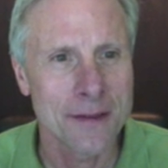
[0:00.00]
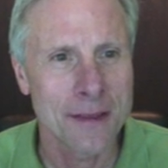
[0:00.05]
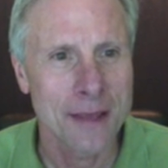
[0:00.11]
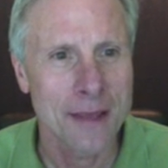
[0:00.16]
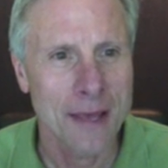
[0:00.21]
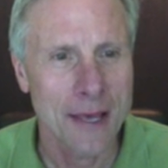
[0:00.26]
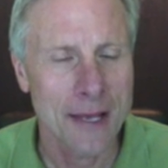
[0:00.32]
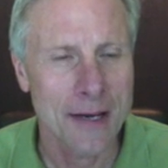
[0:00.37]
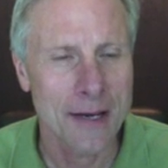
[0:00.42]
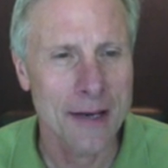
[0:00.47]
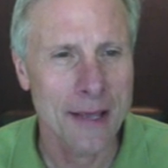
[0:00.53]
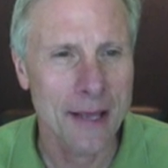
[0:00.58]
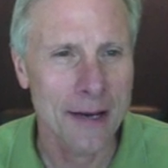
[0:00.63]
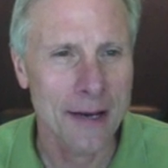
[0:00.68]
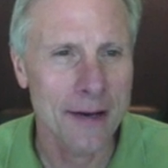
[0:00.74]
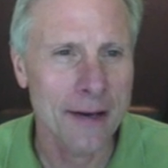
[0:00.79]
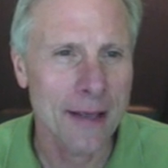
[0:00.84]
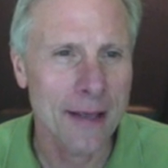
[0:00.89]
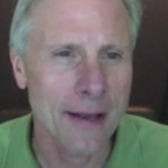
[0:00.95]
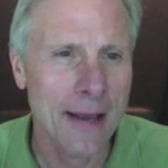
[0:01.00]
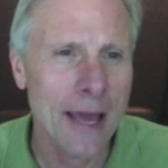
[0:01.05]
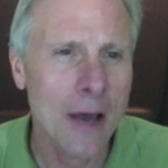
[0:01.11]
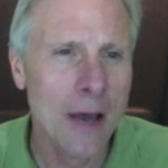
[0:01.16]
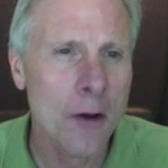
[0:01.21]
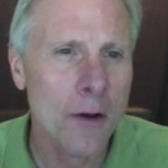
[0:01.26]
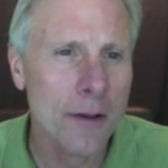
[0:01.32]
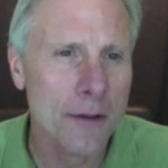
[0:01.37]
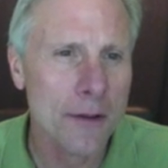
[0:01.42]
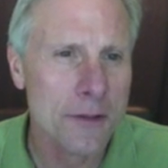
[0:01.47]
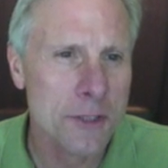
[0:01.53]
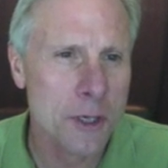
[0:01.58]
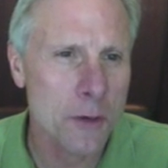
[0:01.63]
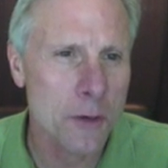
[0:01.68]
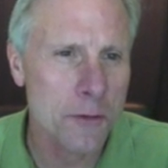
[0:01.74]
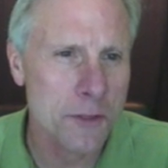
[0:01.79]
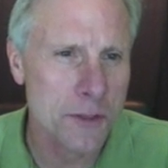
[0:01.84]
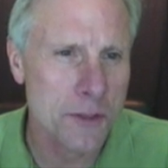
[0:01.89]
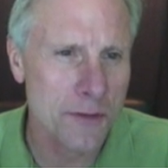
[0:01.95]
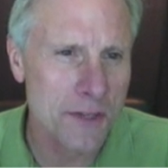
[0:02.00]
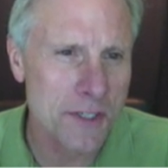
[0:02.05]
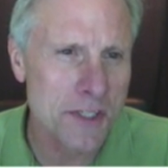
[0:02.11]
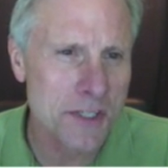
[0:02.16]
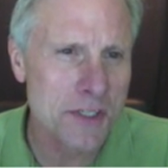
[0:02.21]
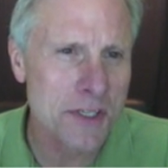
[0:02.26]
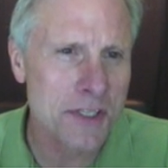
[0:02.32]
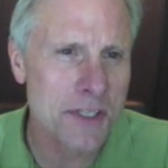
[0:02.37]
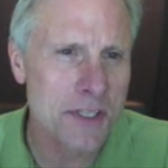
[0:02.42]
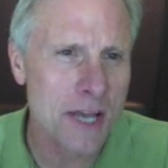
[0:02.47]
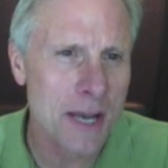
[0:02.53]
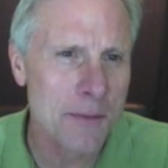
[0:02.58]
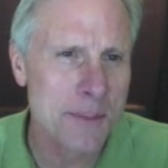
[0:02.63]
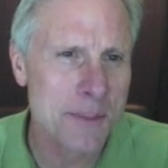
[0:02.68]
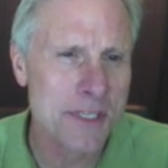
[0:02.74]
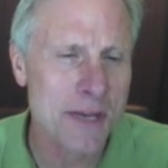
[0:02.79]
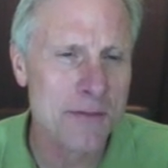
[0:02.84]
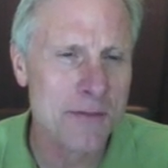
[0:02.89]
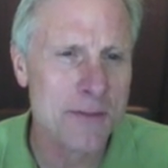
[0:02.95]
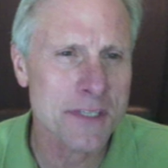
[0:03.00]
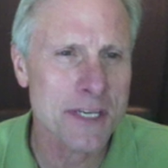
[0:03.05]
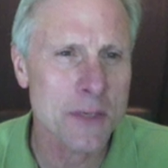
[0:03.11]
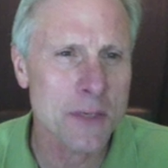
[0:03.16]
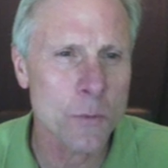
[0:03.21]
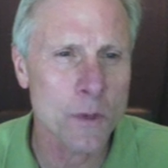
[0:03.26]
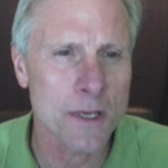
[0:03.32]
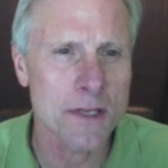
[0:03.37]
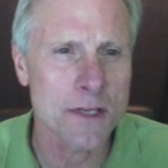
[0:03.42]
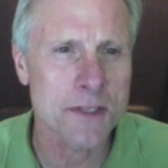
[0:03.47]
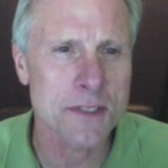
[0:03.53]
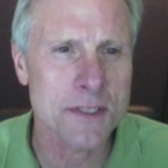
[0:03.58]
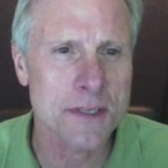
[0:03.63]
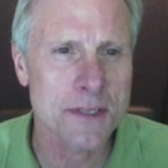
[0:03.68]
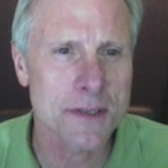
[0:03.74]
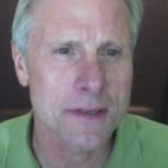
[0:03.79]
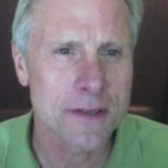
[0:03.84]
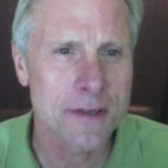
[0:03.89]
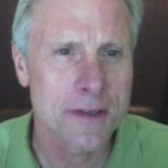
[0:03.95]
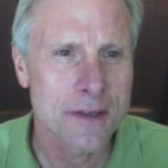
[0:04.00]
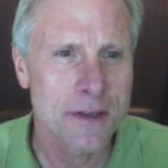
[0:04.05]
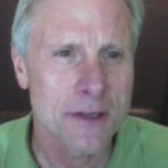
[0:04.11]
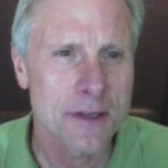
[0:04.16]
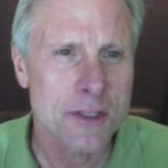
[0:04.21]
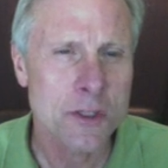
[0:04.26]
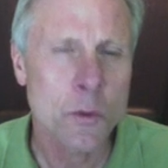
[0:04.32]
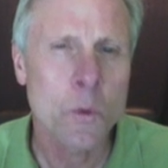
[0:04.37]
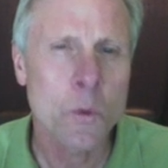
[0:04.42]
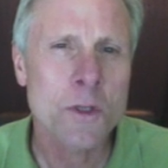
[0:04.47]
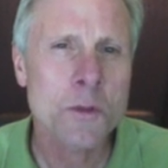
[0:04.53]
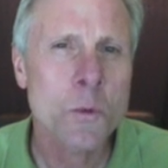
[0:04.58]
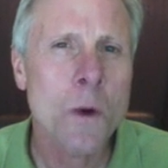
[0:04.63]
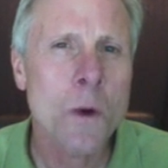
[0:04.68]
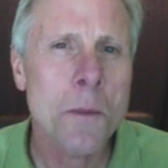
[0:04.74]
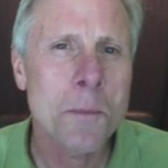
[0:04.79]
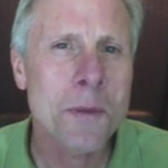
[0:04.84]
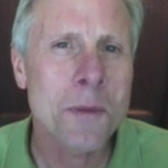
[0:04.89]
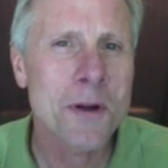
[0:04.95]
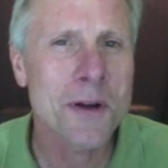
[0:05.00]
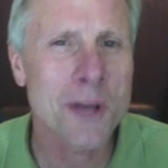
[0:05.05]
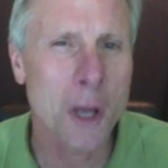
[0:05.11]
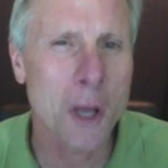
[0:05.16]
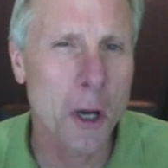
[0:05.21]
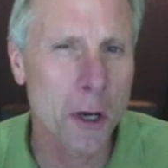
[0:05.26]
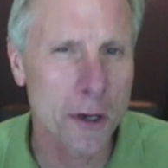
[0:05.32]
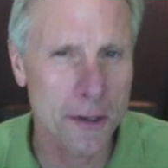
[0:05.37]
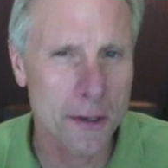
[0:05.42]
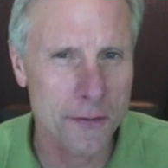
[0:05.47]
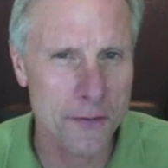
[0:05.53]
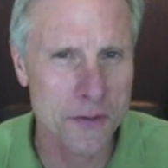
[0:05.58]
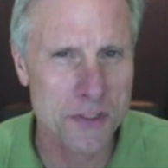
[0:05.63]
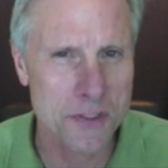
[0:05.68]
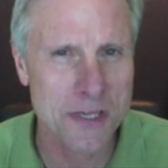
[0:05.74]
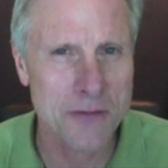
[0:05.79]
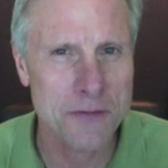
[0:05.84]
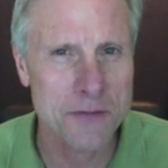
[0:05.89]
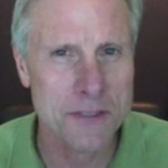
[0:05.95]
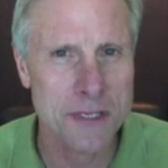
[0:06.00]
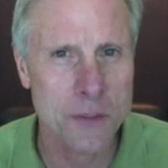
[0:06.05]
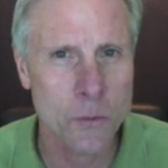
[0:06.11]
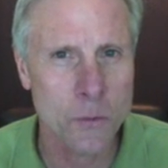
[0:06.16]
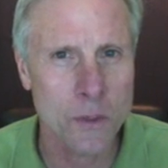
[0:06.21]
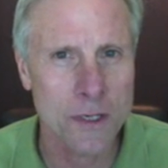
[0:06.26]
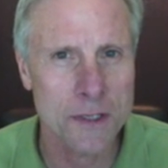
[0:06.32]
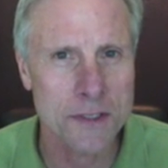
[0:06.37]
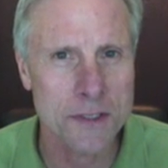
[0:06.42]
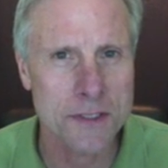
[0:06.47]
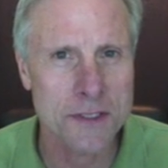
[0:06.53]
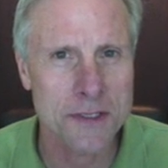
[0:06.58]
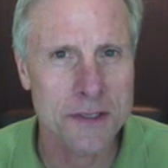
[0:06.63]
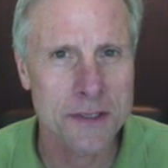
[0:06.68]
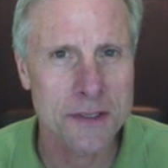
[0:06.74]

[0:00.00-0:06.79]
And how, so this is at time 17 weeks. So what's one period earlier than 17 weeks?